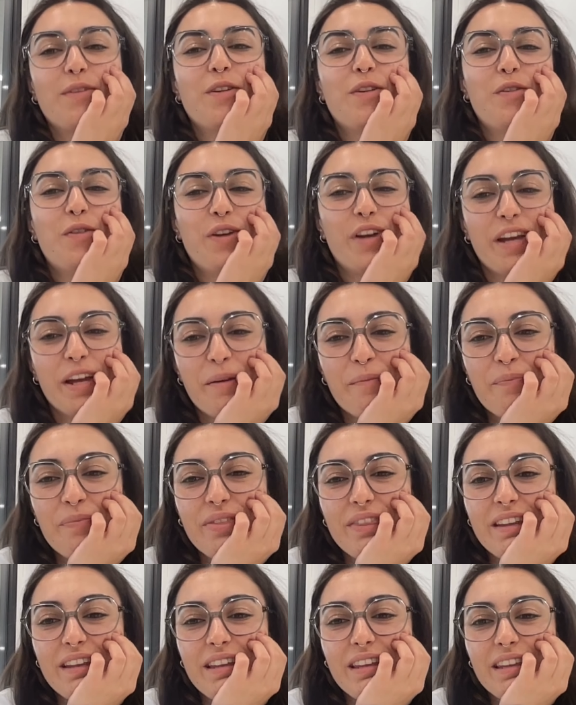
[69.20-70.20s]
Okay.
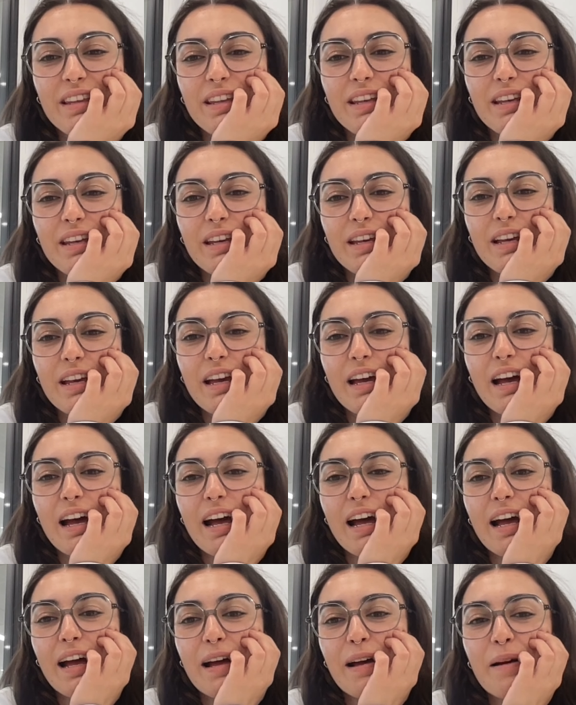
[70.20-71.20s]

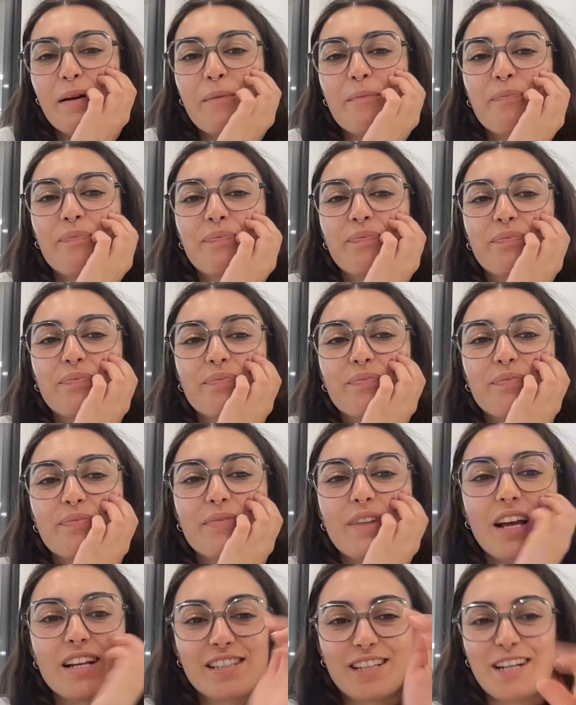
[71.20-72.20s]

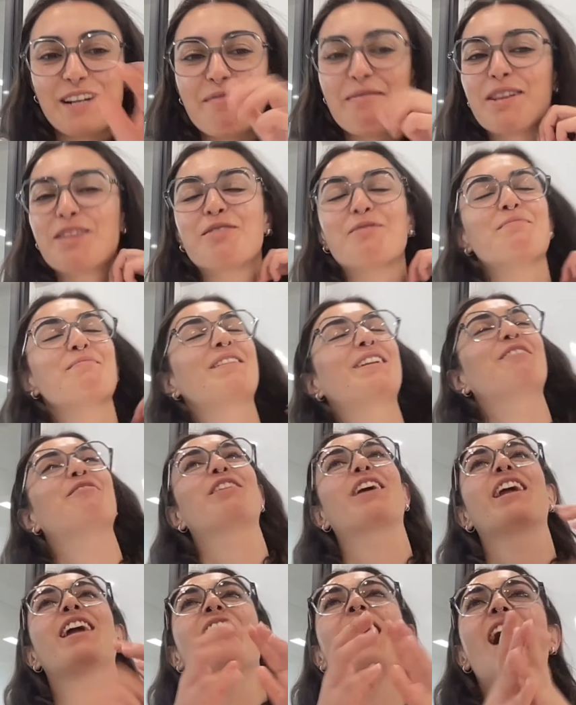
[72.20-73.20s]
Está grabando. Vale,
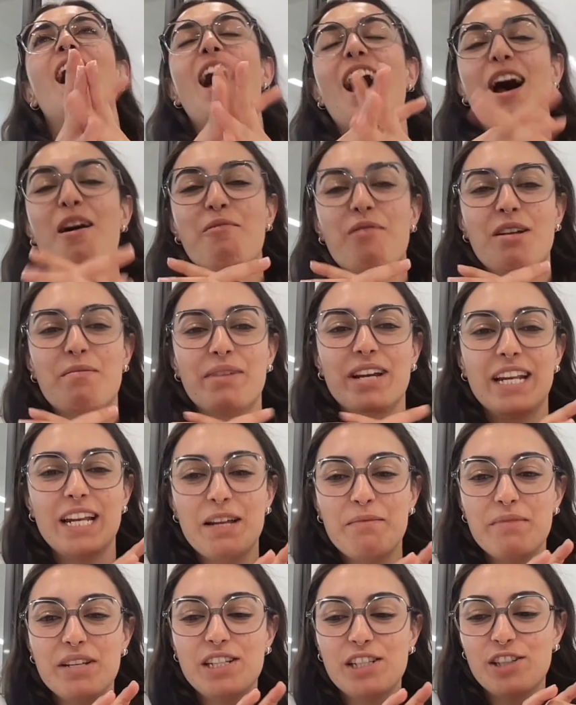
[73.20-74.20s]
okay. Well, my
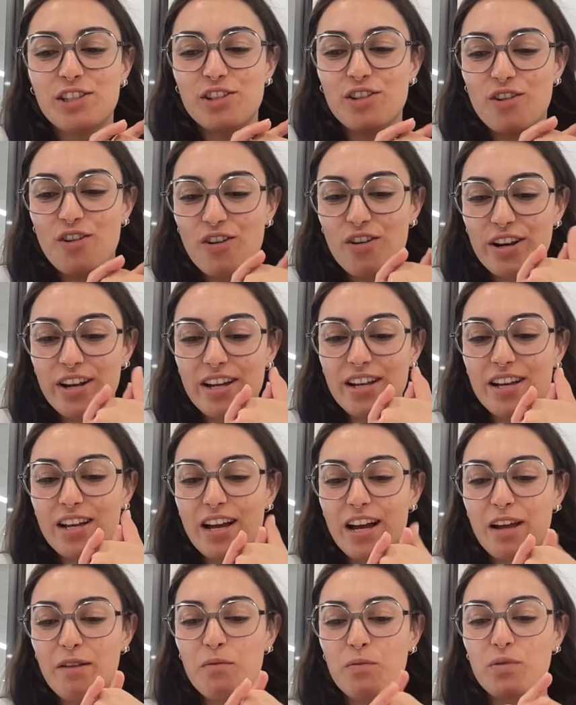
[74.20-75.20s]
name is Ona.
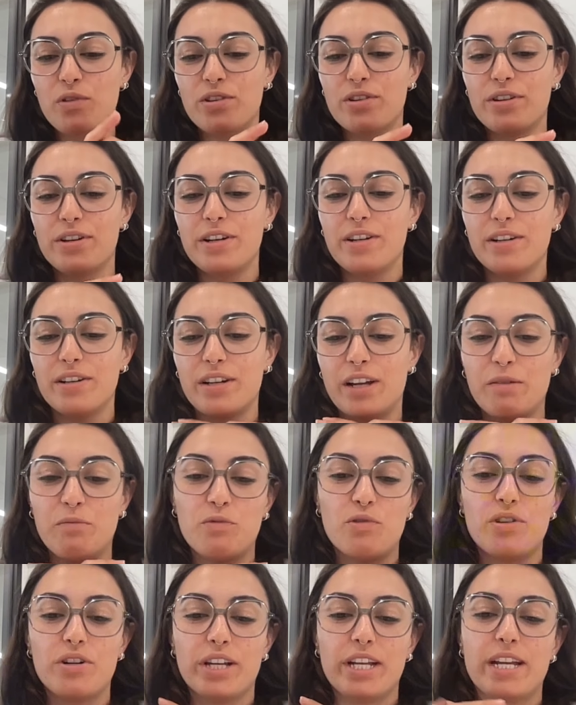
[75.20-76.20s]
I'm
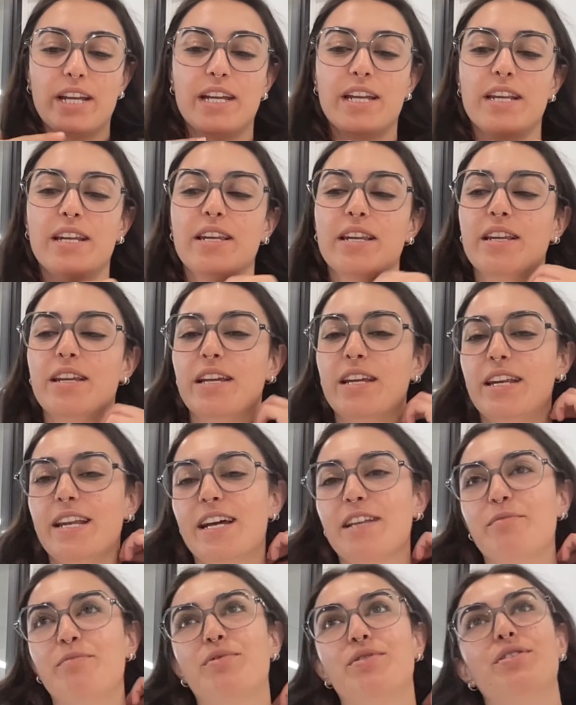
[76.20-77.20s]
working in
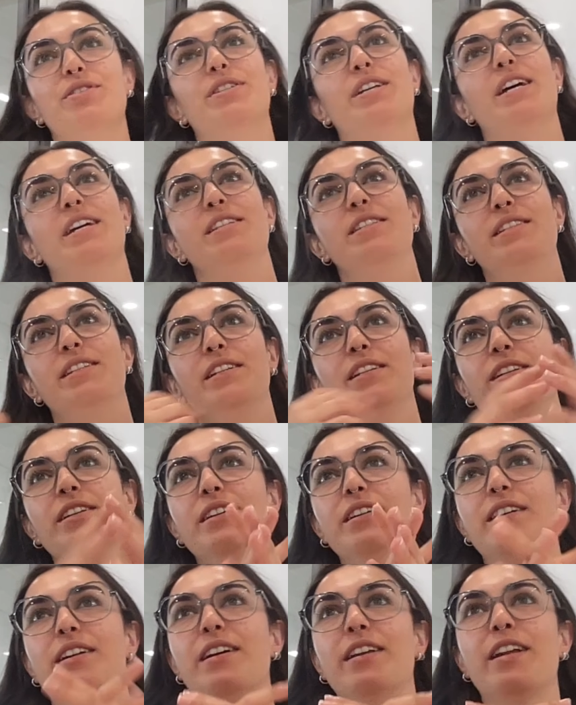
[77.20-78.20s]

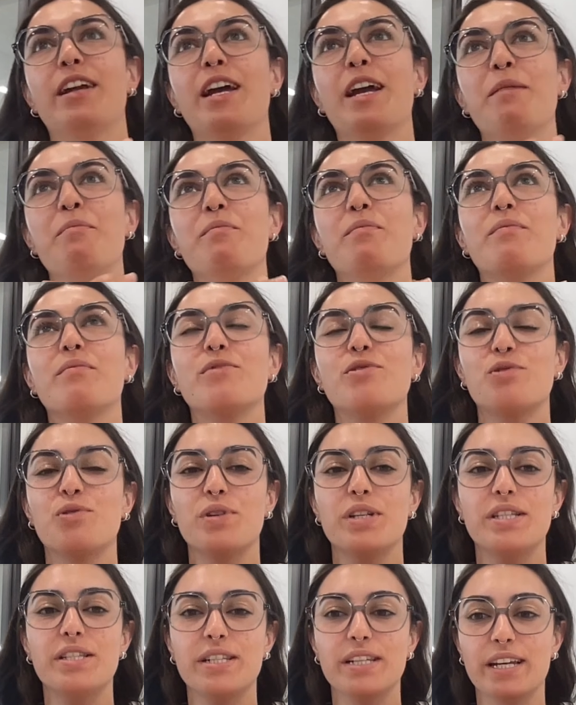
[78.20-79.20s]
advertising and I'm
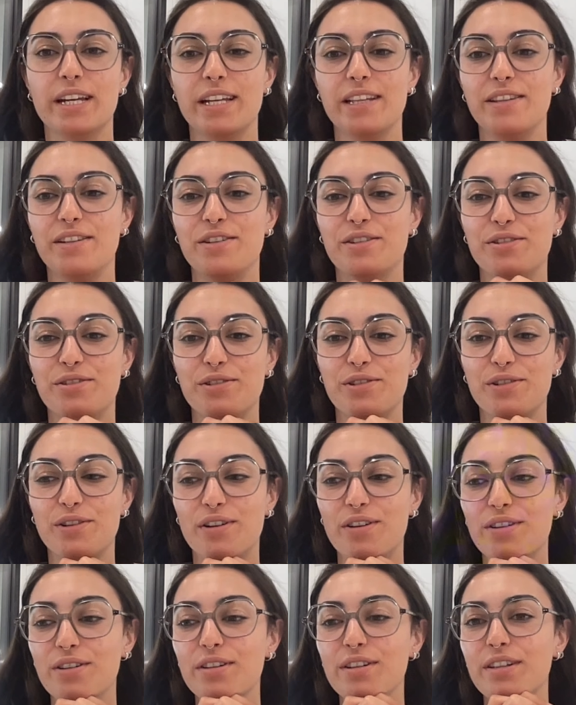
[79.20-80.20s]
28 years
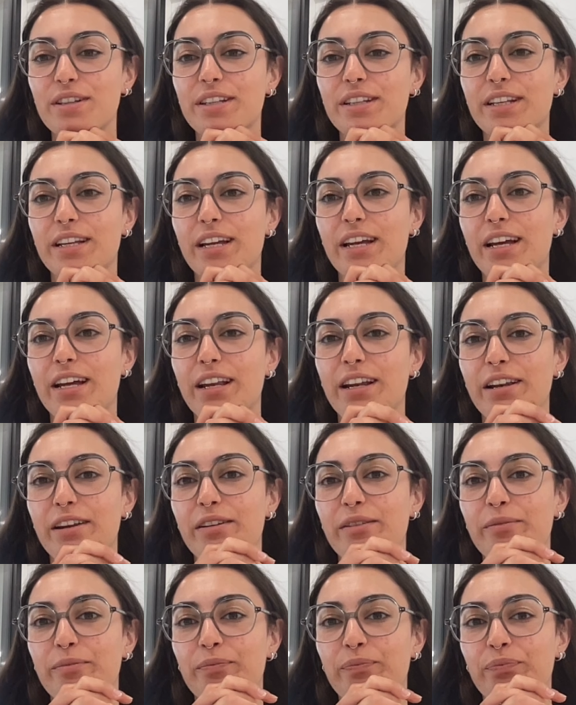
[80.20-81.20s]
old
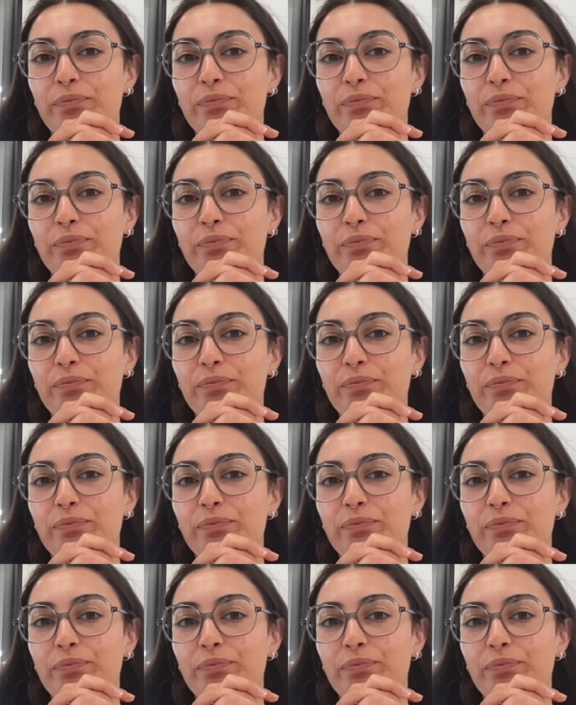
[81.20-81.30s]
and